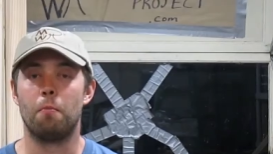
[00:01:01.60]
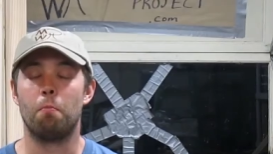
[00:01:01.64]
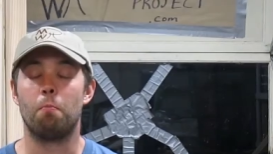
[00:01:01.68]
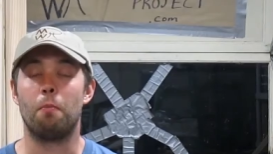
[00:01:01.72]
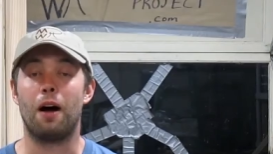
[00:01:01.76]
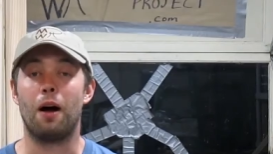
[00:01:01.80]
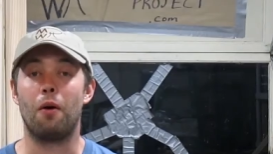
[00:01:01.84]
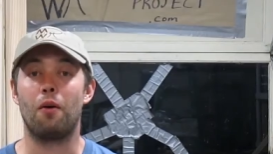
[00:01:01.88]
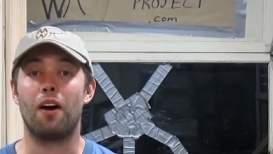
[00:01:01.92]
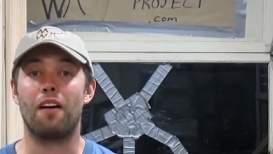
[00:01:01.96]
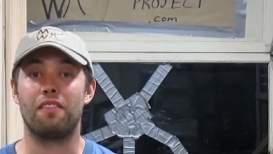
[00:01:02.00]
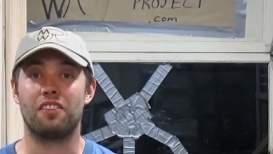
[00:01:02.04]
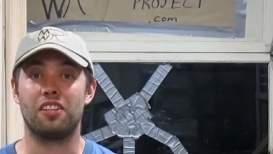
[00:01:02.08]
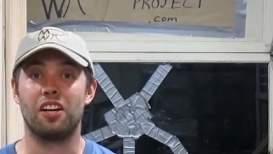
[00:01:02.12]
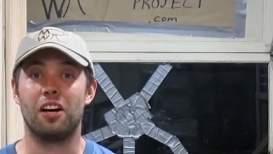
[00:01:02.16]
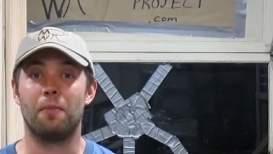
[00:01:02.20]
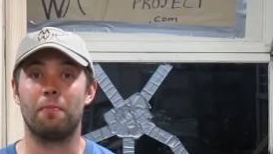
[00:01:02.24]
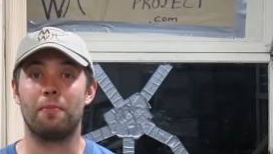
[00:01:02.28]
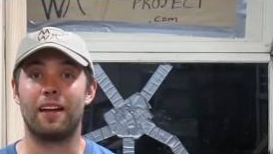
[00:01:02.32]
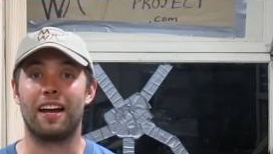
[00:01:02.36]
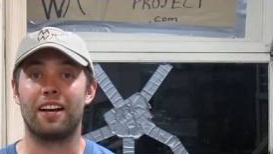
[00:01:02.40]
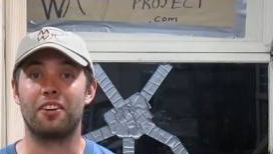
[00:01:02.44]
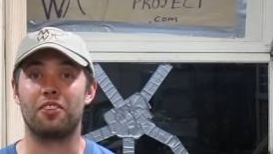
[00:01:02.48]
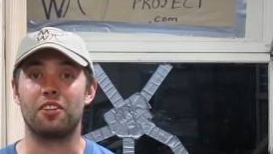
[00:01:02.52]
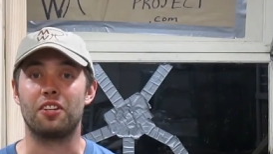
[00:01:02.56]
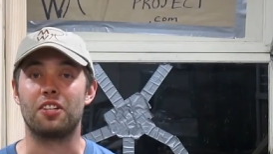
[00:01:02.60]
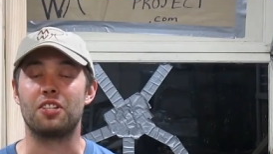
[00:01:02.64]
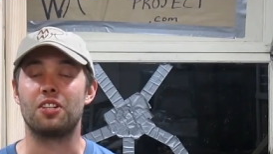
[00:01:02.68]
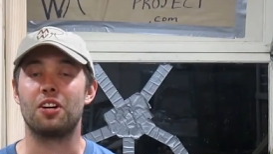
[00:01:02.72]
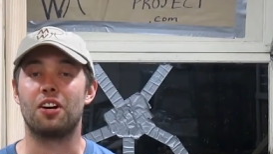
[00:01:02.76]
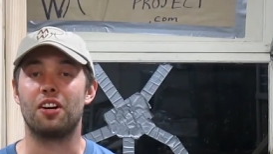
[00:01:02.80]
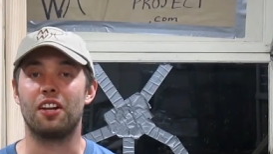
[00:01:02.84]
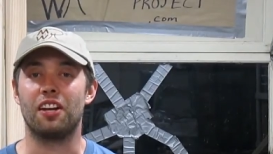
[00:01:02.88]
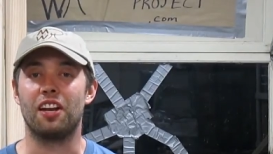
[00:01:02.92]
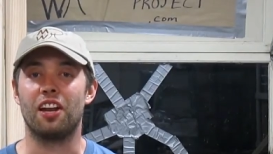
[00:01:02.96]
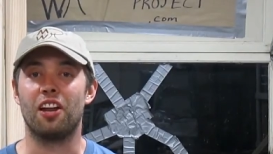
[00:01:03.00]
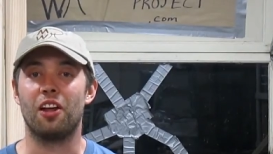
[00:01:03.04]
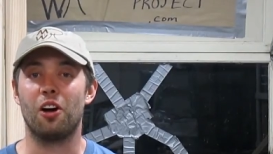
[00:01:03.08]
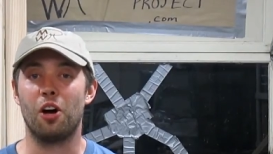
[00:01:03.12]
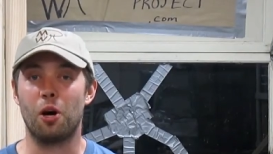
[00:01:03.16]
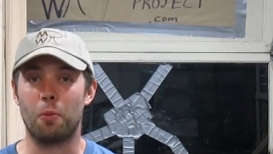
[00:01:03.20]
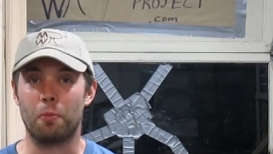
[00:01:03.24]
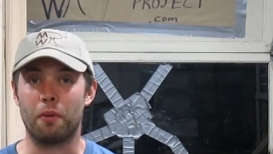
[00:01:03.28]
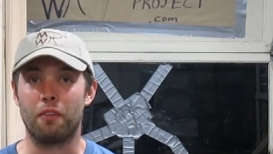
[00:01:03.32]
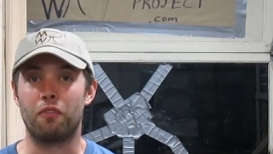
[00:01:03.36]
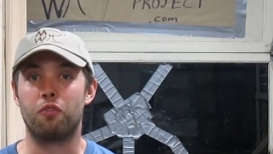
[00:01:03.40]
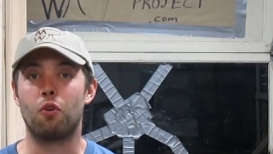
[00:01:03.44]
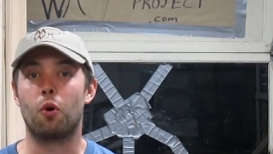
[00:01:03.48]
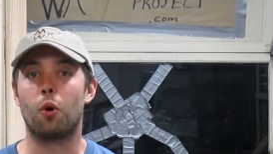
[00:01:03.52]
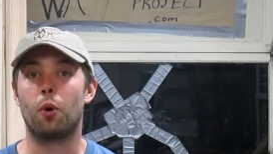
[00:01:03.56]
My wife's help actually started long
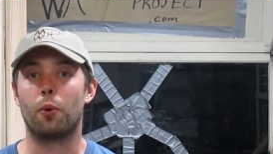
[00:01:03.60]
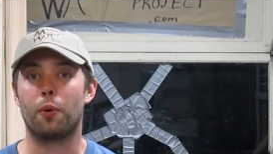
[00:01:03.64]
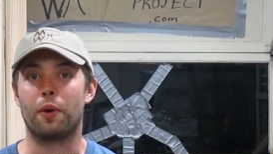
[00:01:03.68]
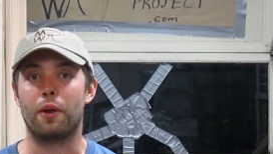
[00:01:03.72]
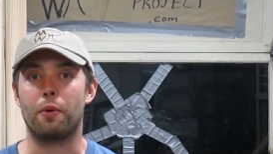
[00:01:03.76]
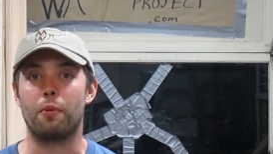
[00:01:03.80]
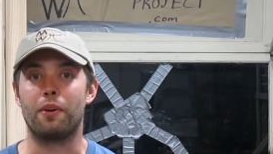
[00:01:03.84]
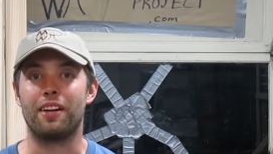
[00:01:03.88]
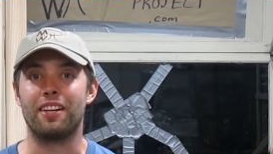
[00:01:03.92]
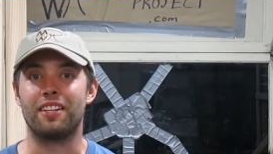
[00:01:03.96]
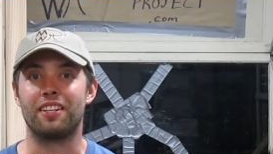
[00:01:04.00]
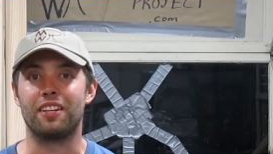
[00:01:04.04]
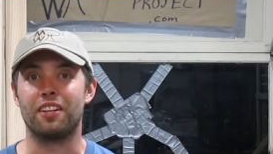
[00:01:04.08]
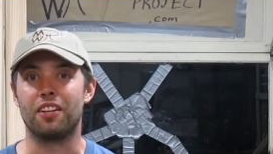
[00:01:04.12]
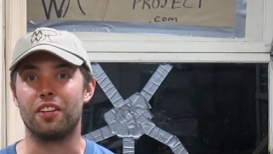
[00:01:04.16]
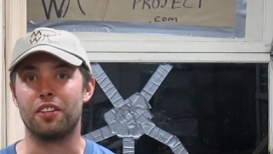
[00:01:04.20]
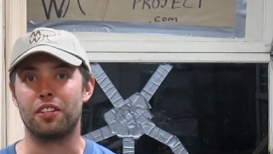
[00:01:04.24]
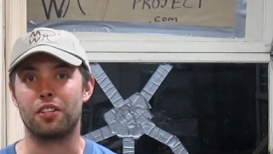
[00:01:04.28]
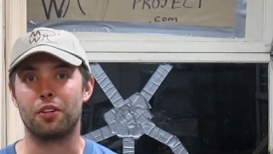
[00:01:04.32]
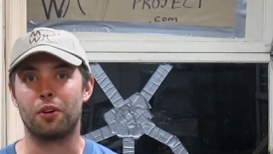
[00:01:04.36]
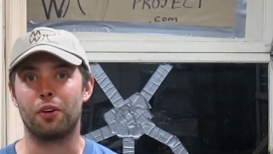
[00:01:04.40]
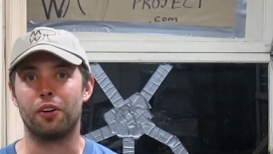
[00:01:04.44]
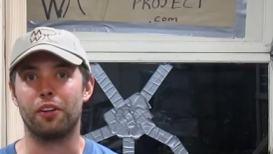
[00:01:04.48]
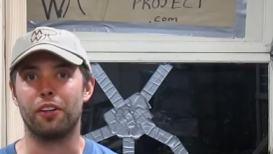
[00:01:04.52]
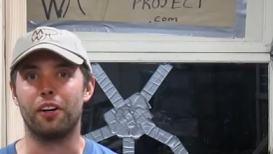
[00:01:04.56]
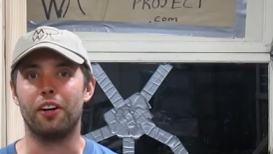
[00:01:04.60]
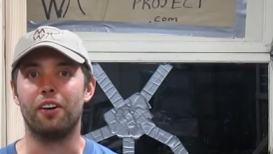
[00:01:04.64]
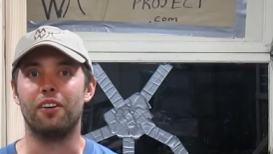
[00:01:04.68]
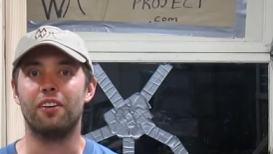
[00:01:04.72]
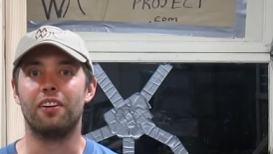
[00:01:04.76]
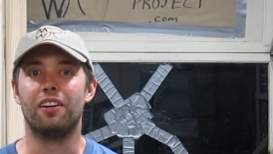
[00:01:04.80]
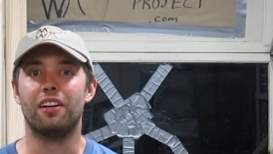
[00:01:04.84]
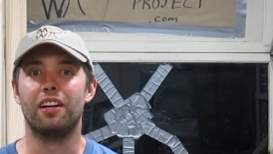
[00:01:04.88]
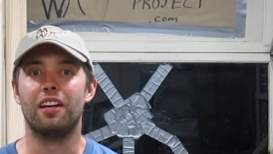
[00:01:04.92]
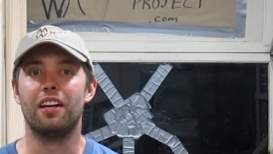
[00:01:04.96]
before we went into the store though.